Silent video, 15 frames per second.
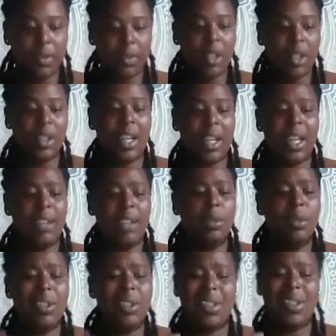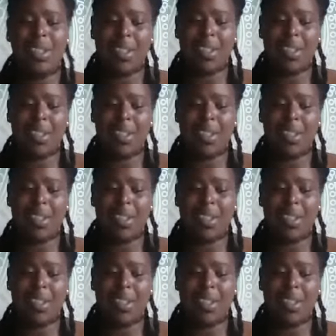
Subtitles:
Okay, and all of this is